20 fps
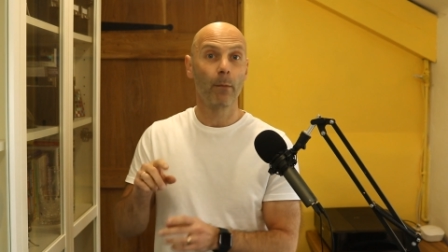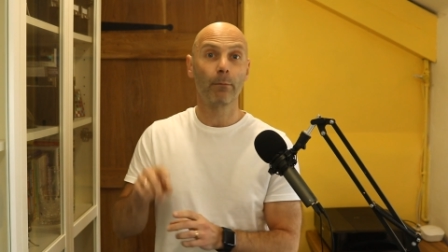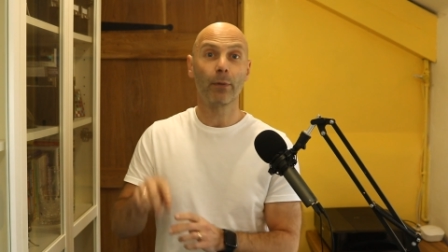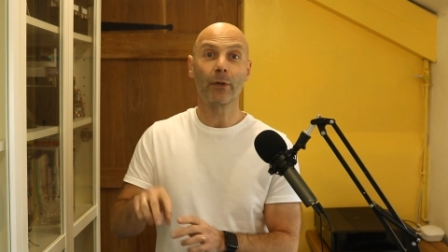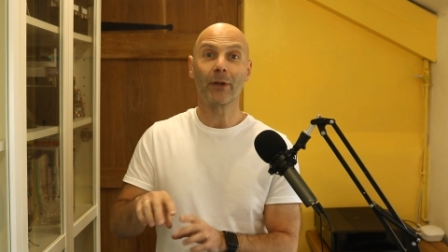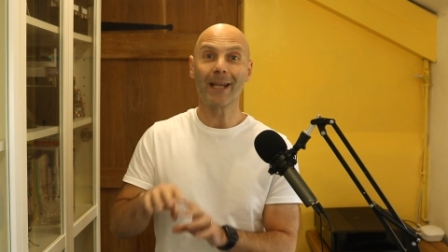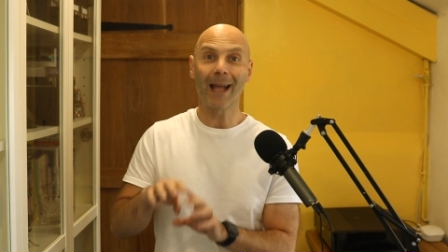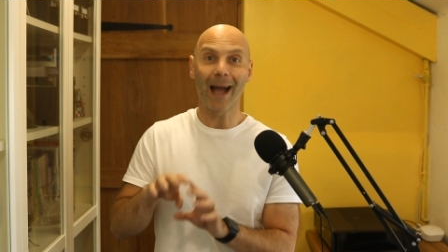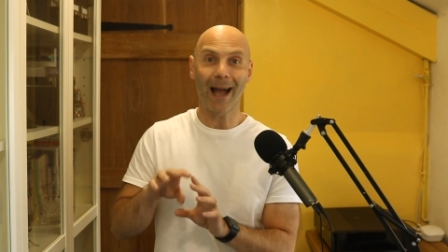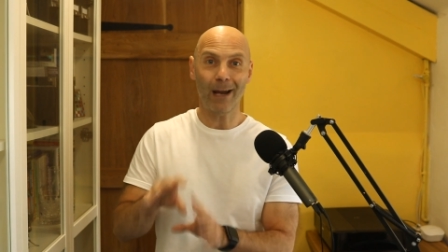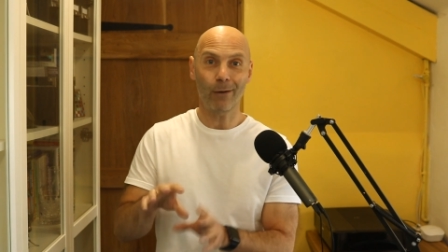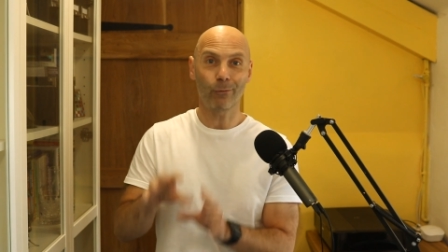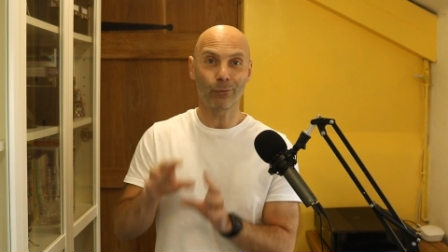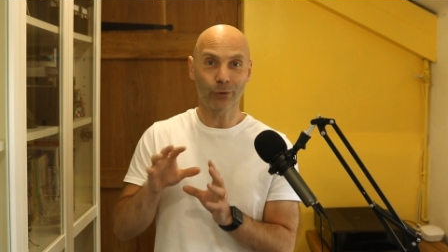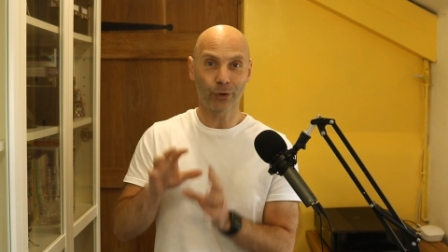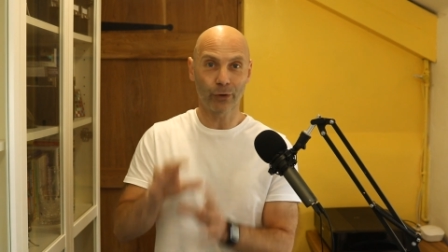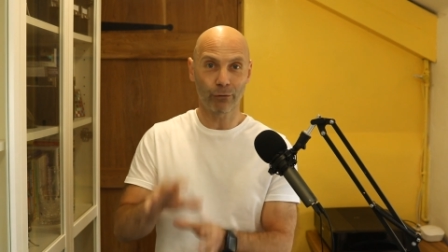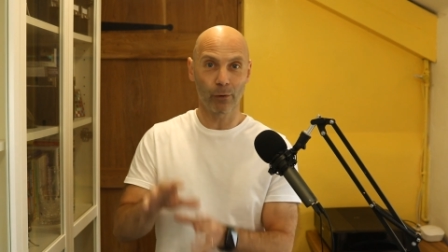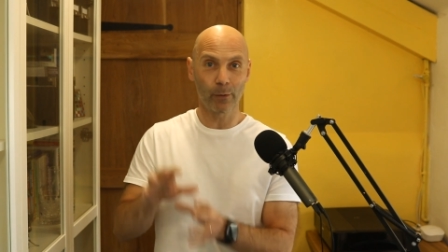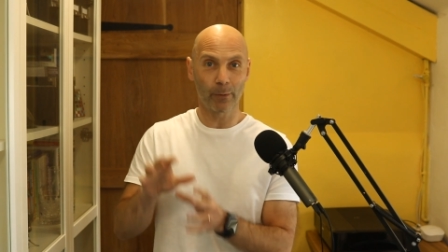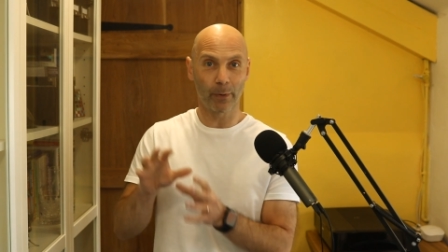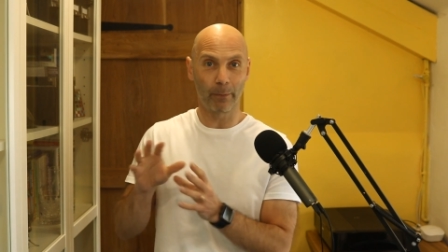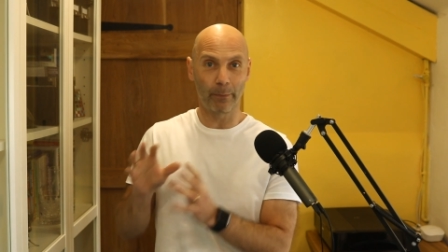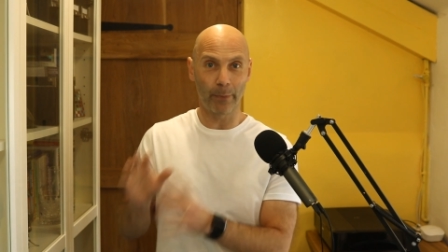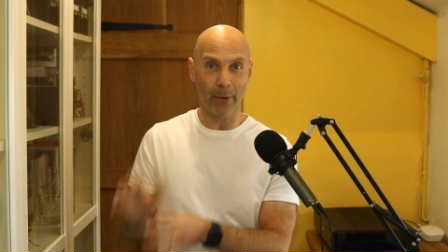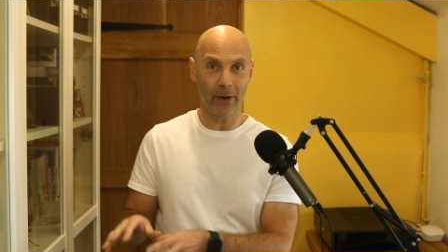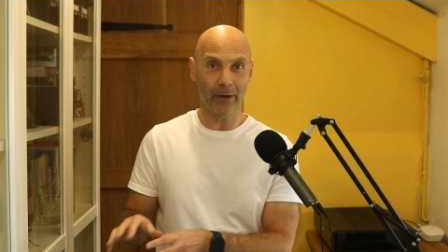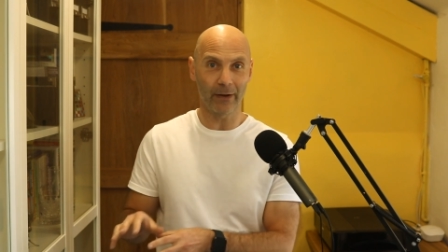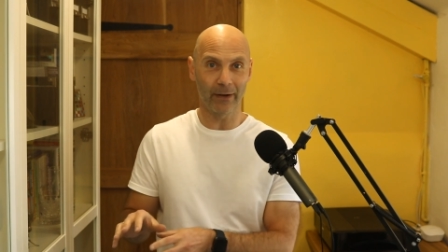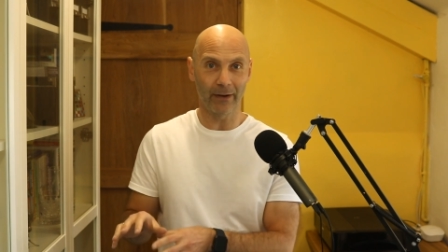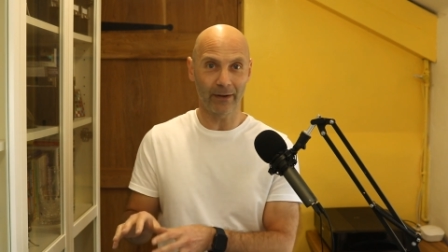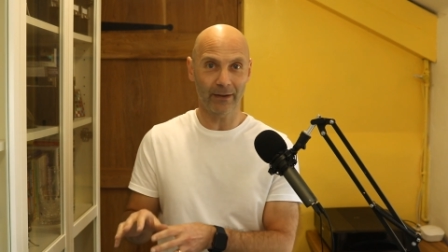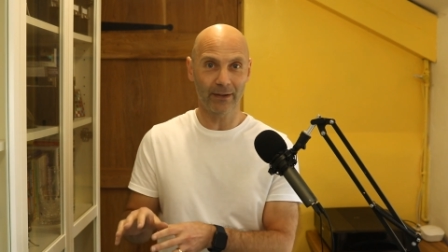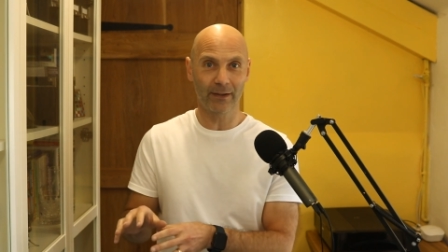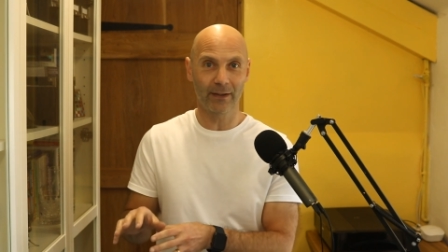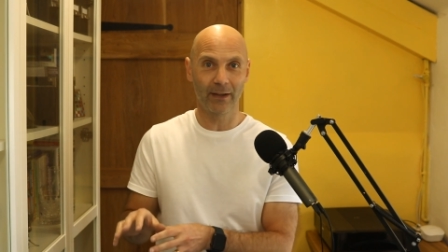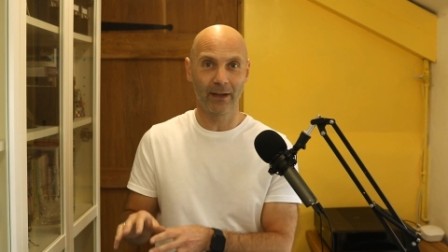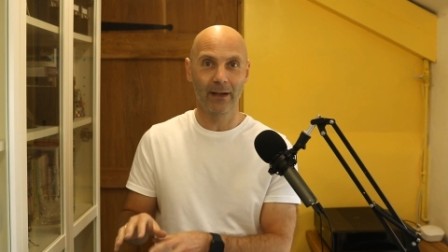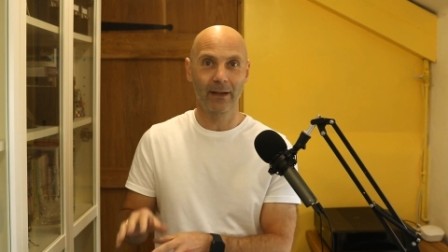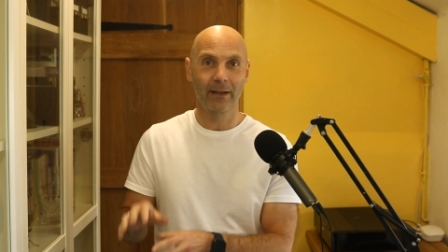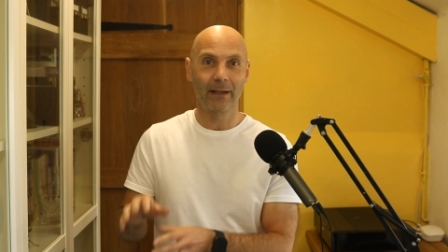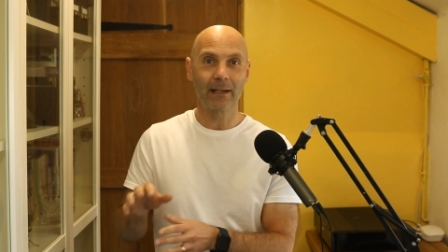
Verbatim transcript: but the outgroup bias